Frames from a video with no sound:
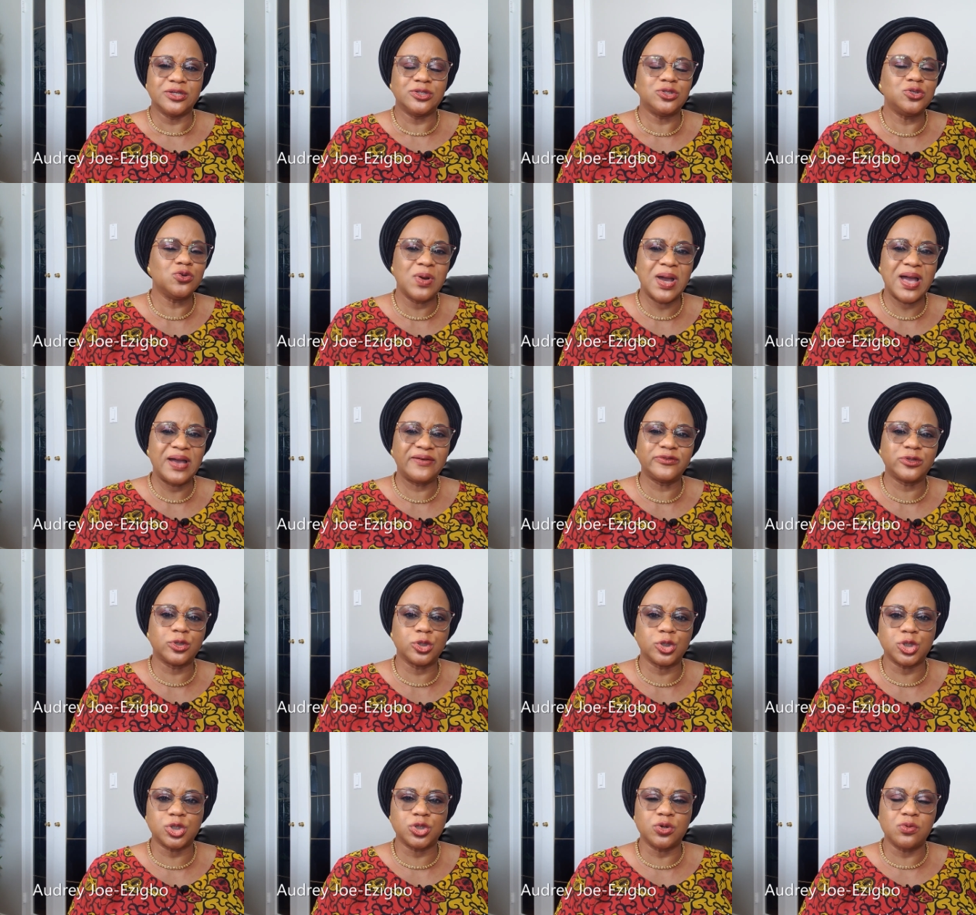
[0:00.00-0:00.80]
You have
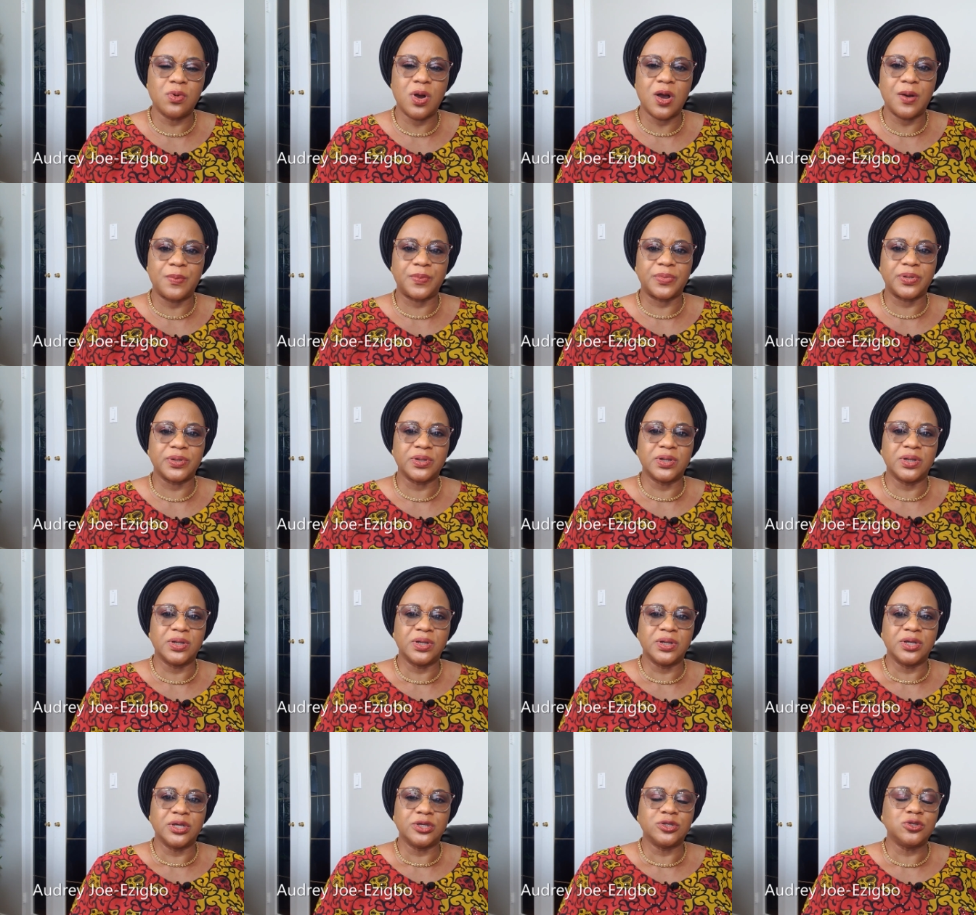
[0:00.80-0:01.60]
to show up
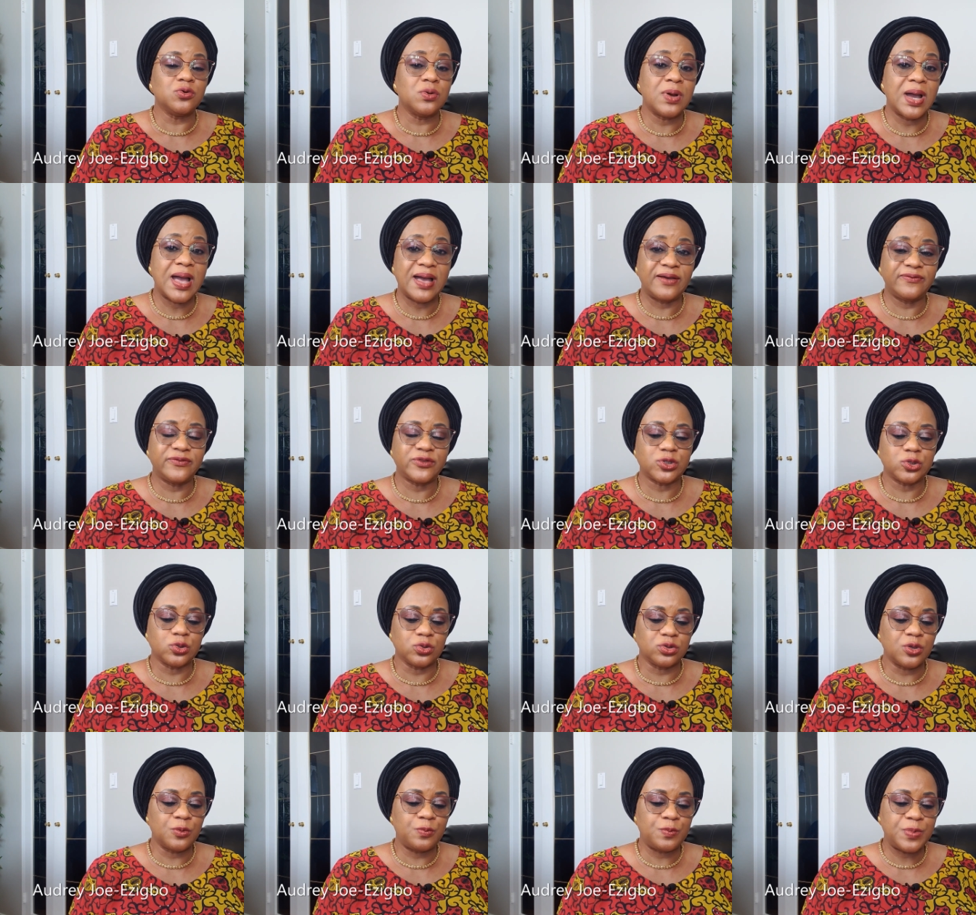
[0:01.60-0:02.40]
you have
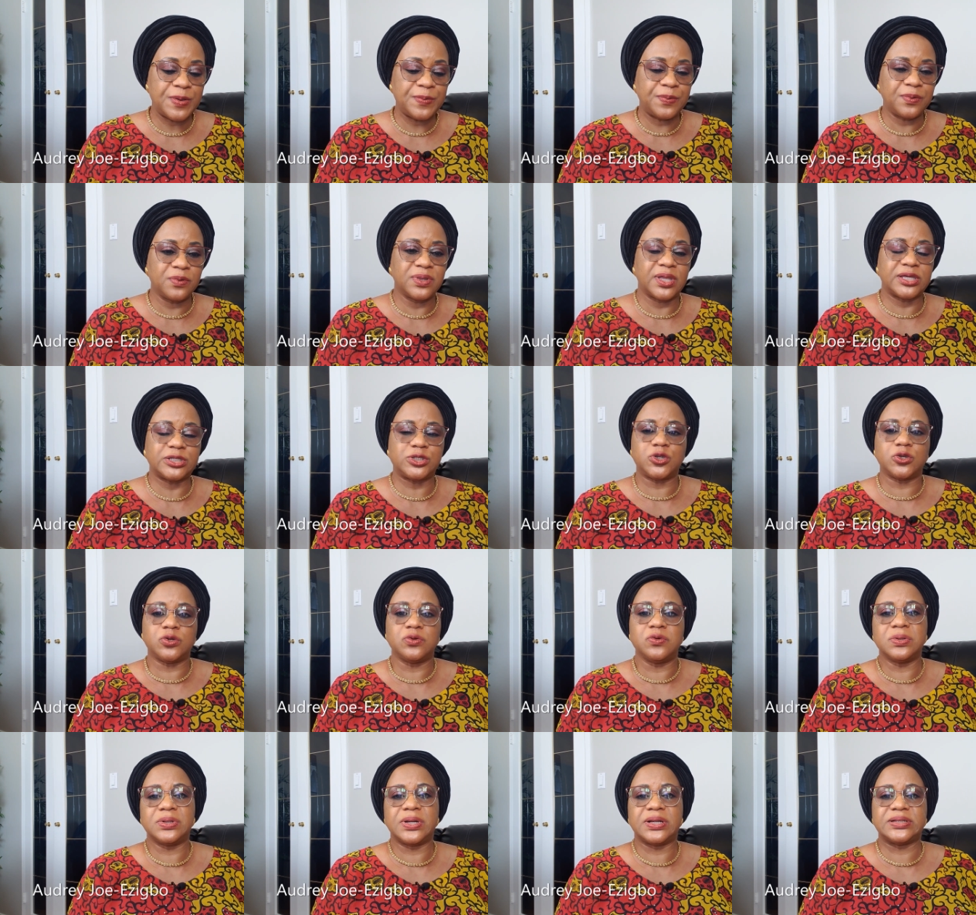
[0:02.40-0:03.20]
to, the people that
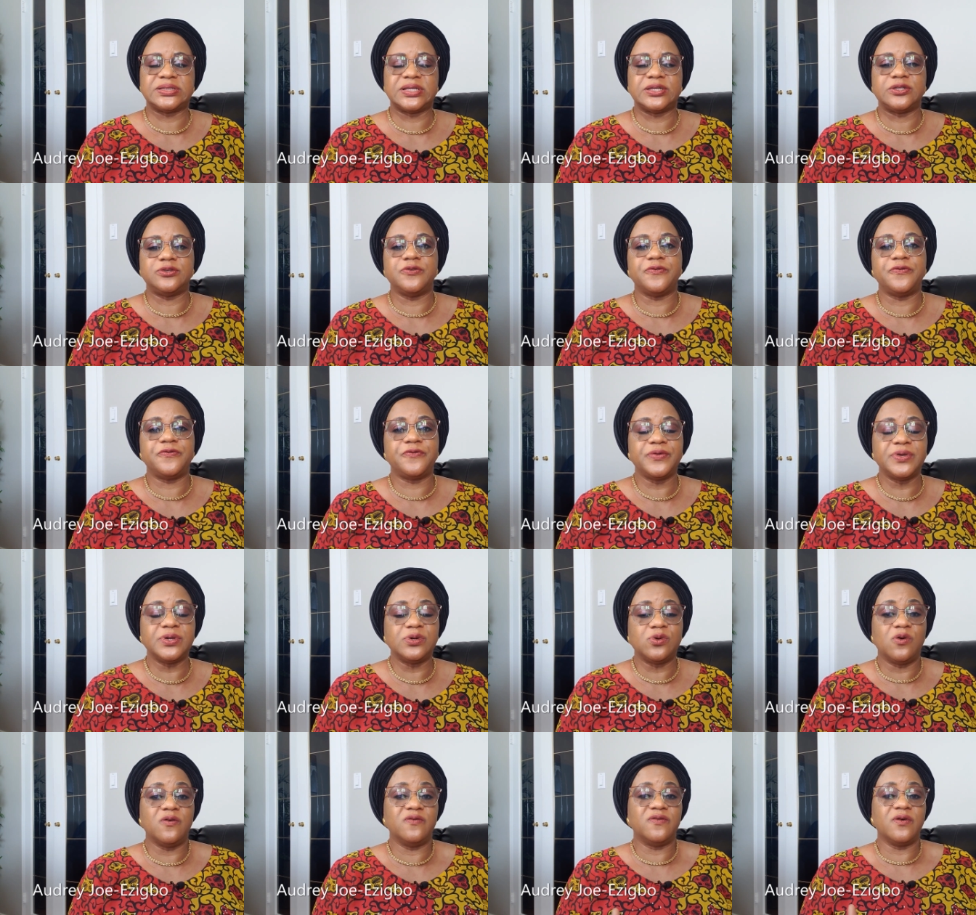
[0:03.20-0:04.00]
you look at and you
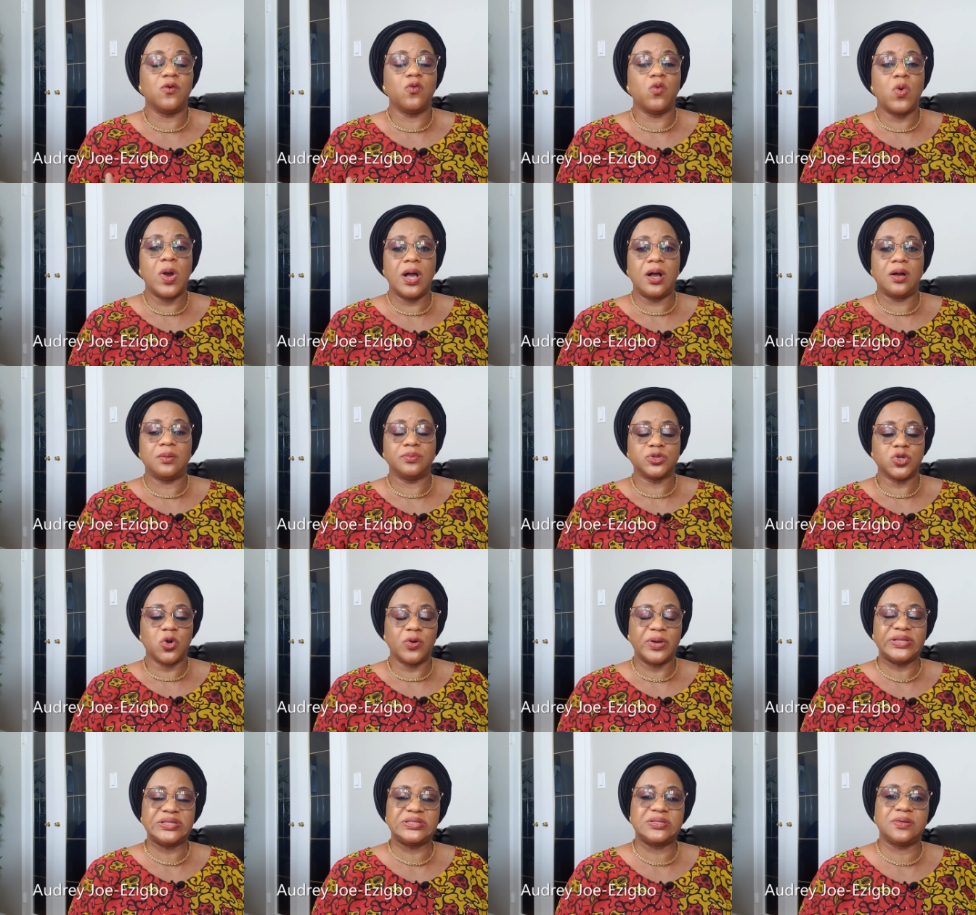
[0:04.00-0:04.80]
feel overwhelmed
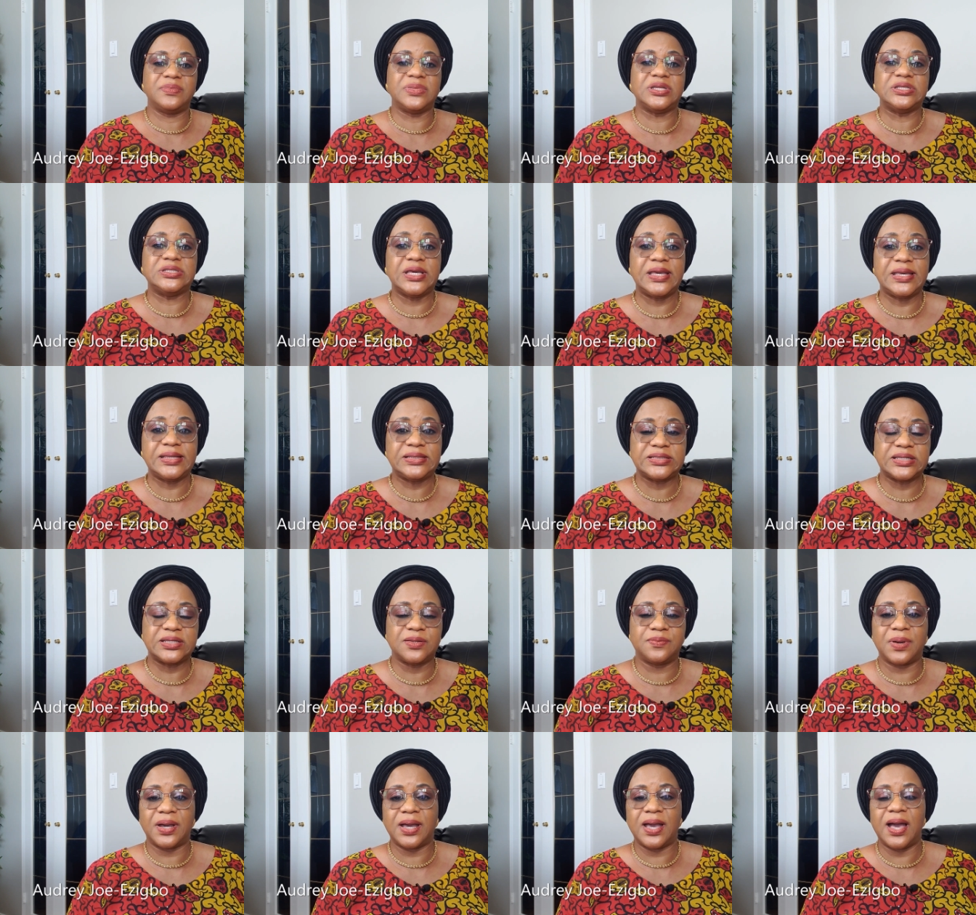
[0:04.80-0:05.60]
or
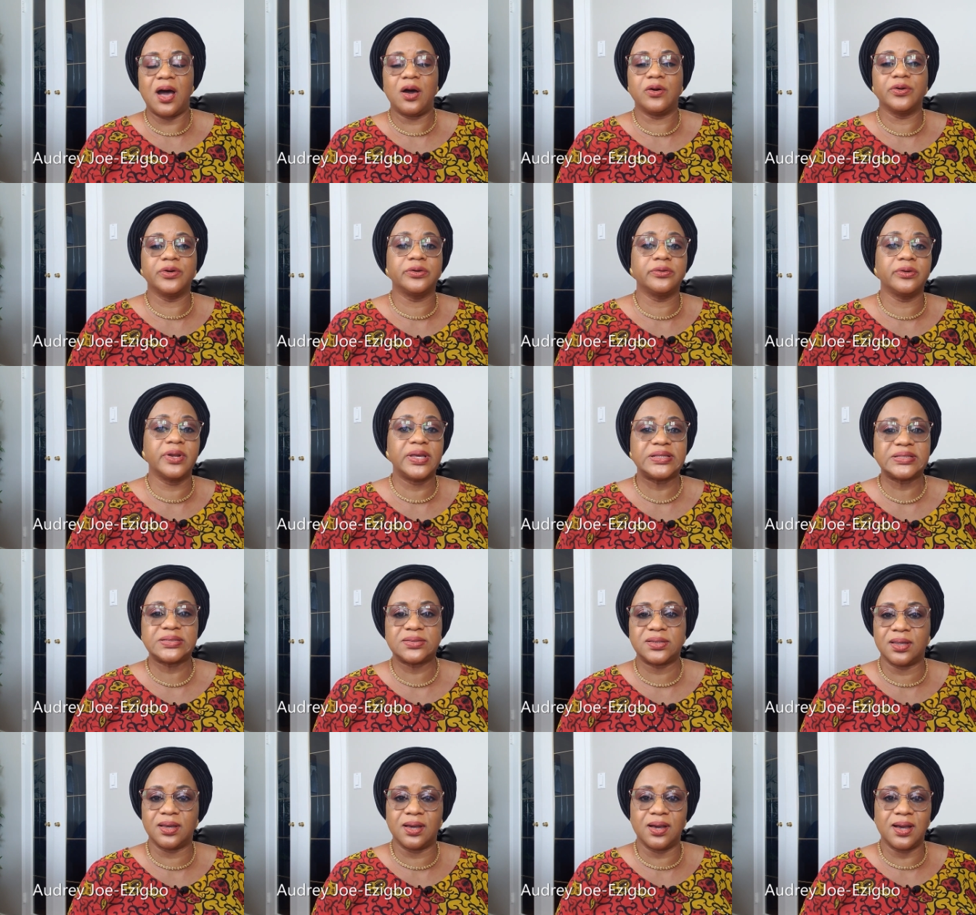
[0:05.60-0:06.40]
intimidated by how
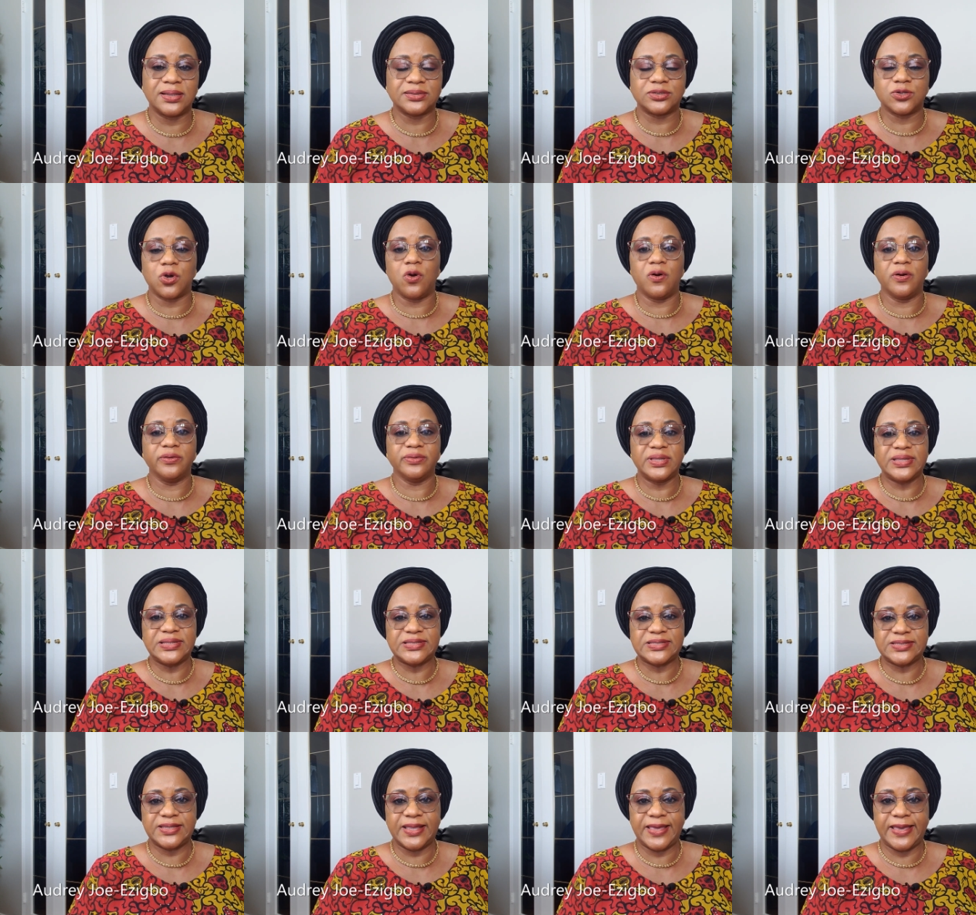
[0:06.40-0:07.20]
great they are at all
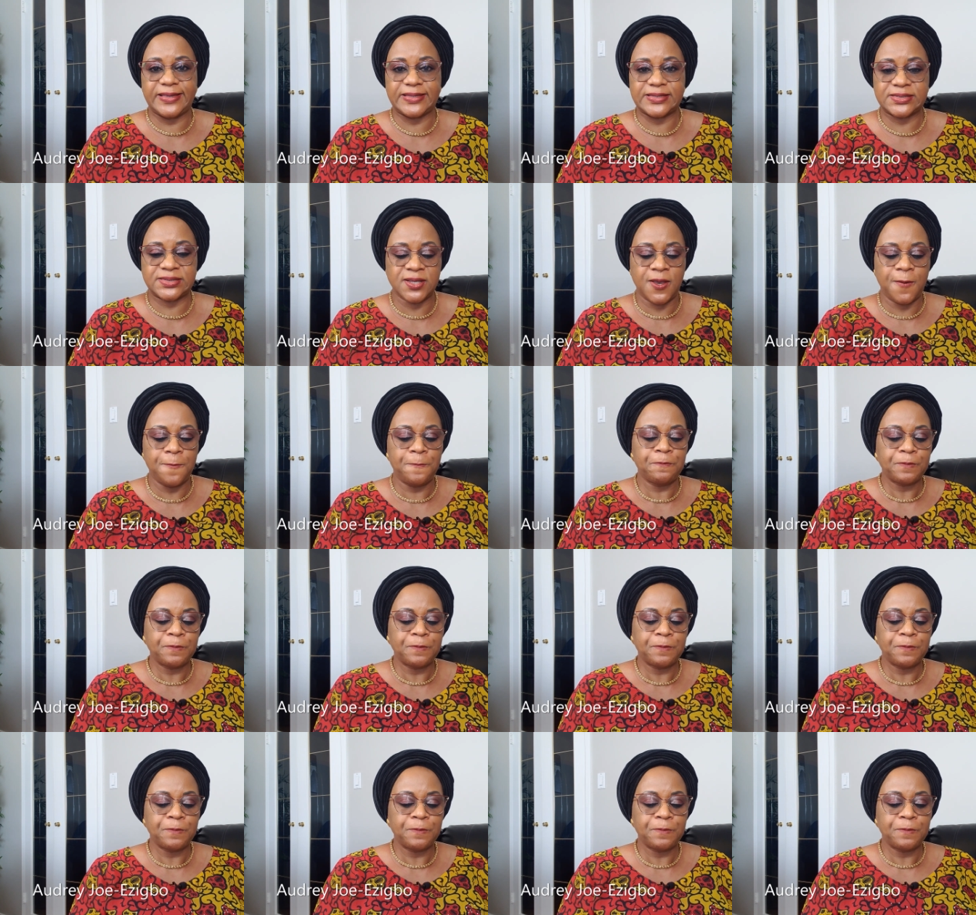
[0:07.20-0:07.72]
these things,